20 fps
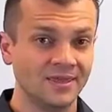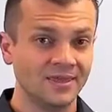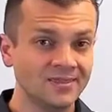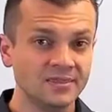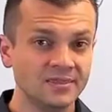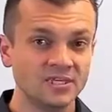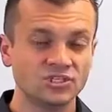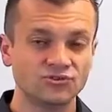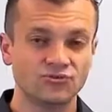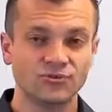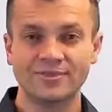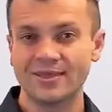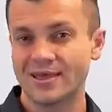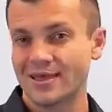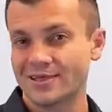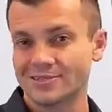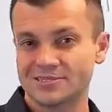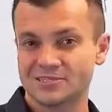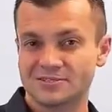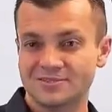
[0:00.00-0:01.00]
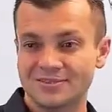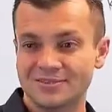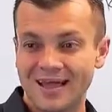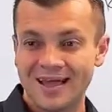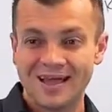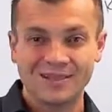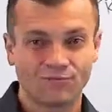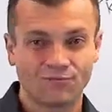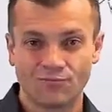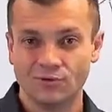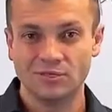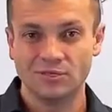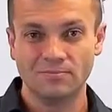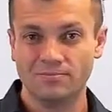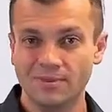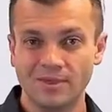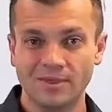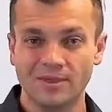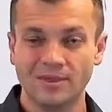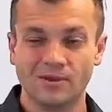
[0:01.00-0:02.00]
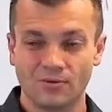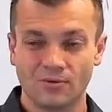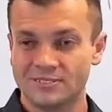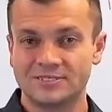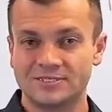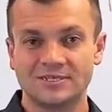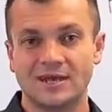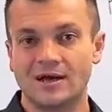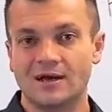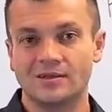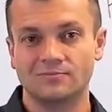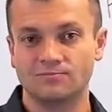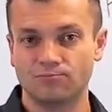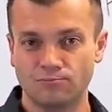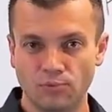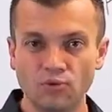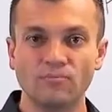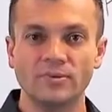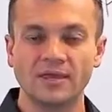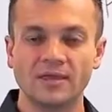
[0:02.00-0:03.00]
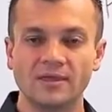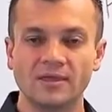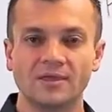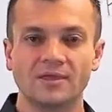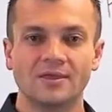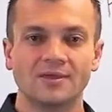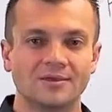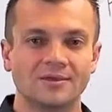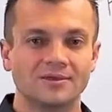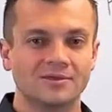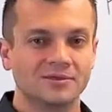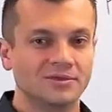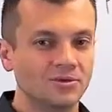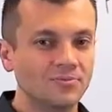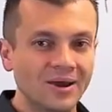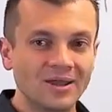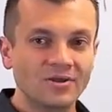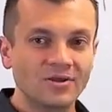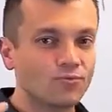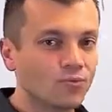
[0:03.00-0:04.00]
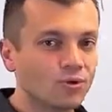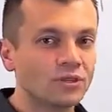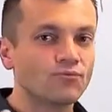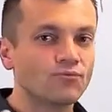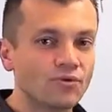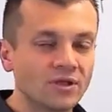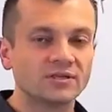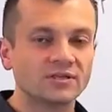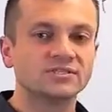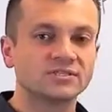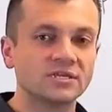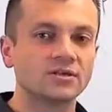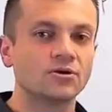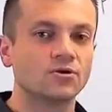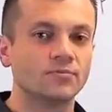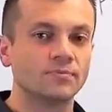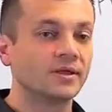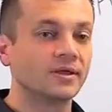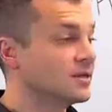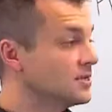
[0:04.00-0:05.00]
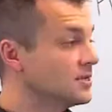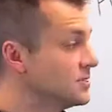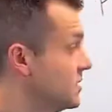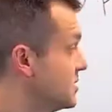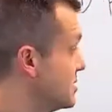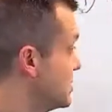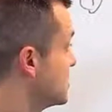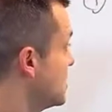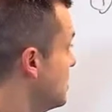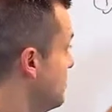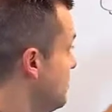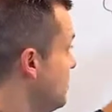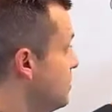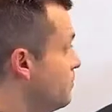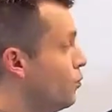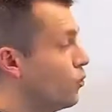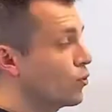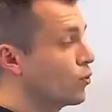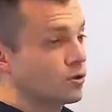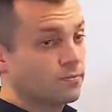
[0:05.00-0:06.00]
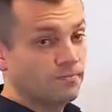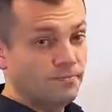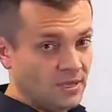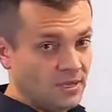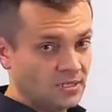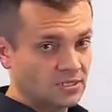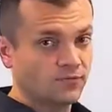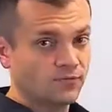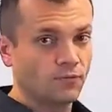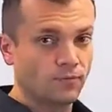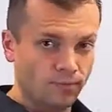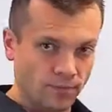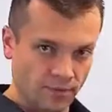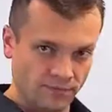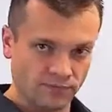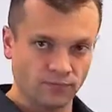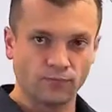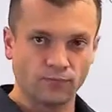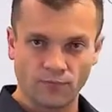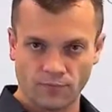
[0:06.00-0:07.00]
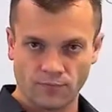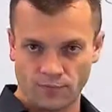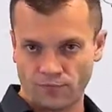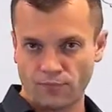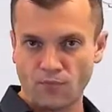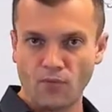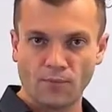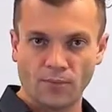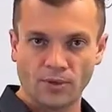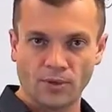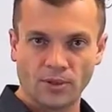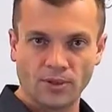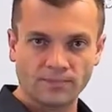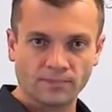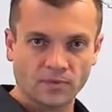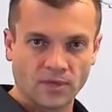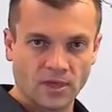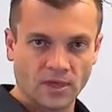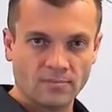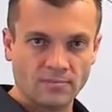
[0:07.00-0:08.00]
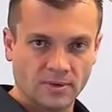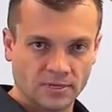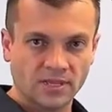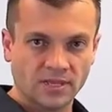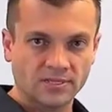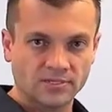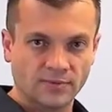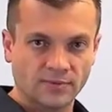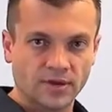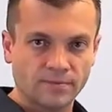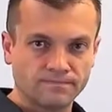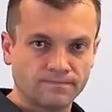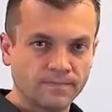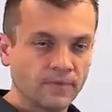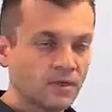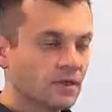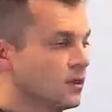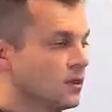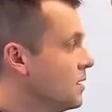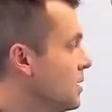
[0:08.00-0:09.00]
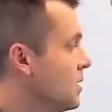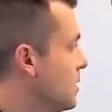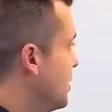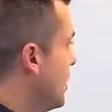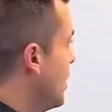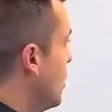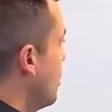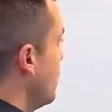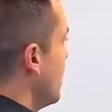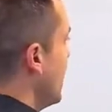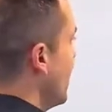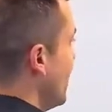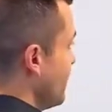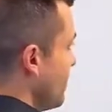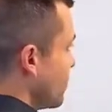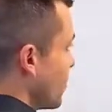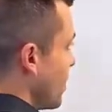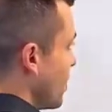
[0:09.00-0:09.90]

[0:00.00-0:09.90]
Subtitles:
in the industry that's not really big or it's not booming, you might want to reconsider, because this is going to be an important piece of your formula. Okay? Makes sense, right? Now, I have a